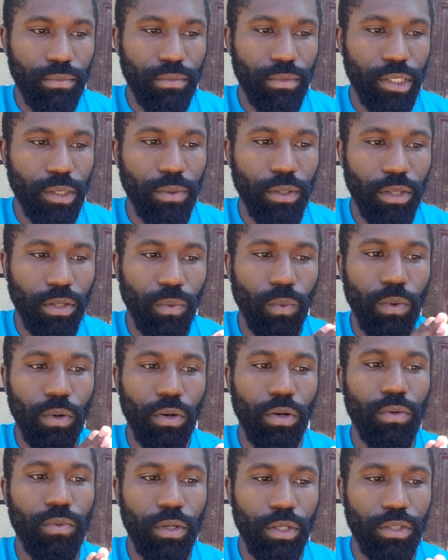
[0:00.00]
to what the
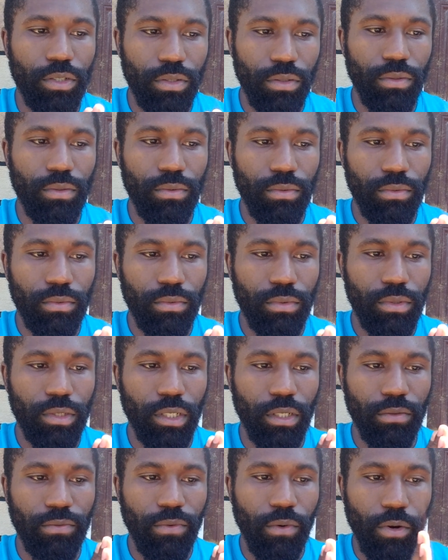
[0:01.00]
world wants you to
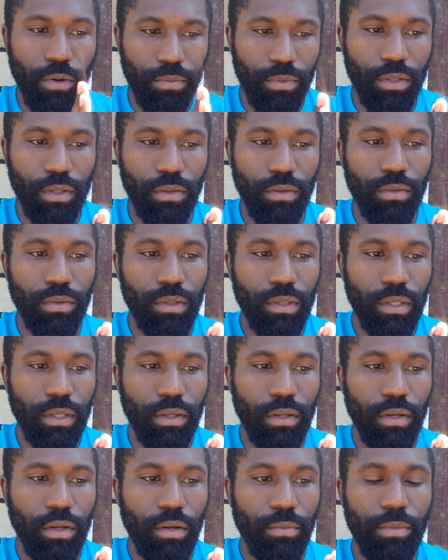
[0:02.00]
conform to,
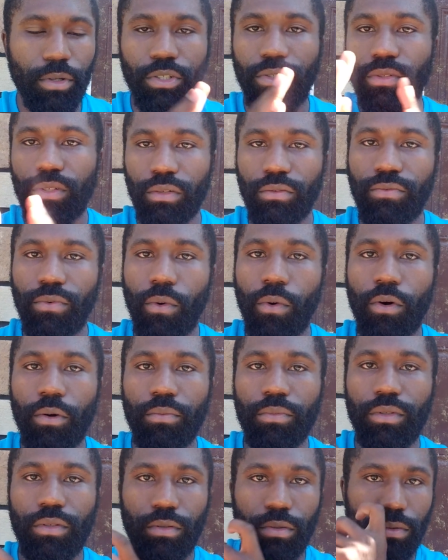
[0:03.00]
but you
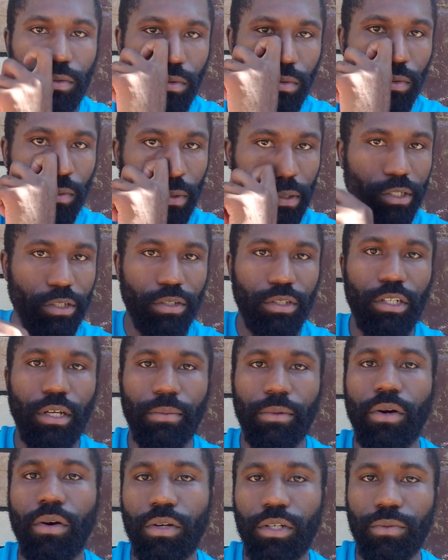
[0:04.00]
conform to what your
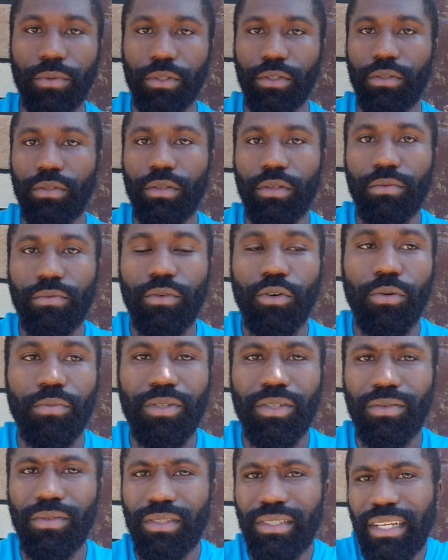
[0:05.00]
subculture wants you to conform
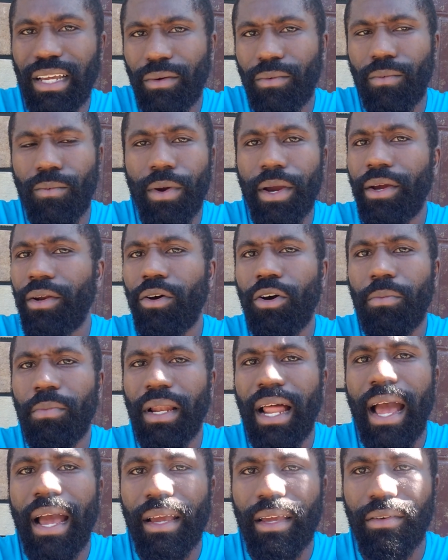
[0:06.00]
to. It's like wearing all
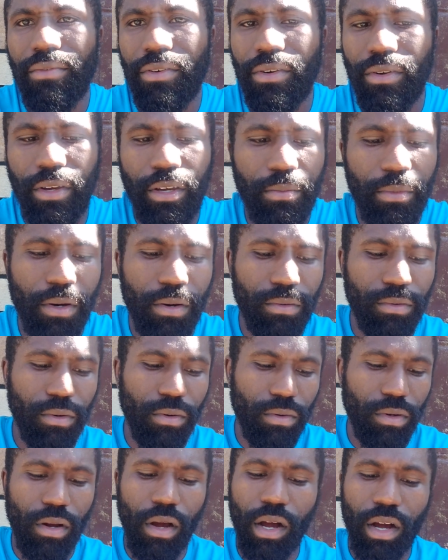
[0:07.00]
black if you're emo
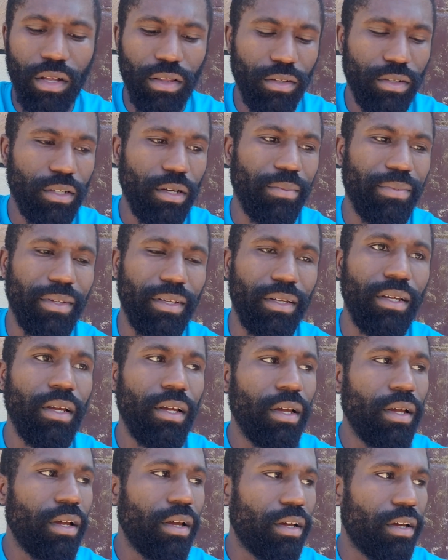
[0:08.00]
or goth or something.
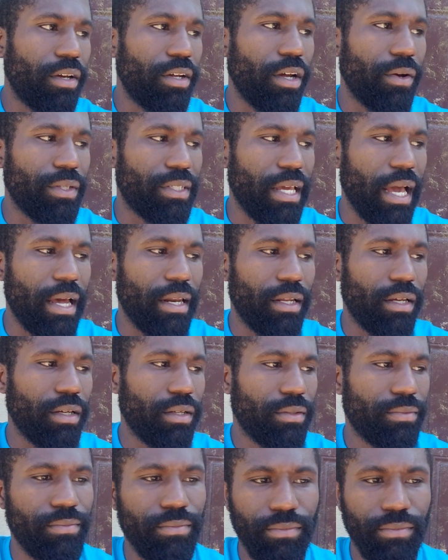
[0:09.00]
It's kind of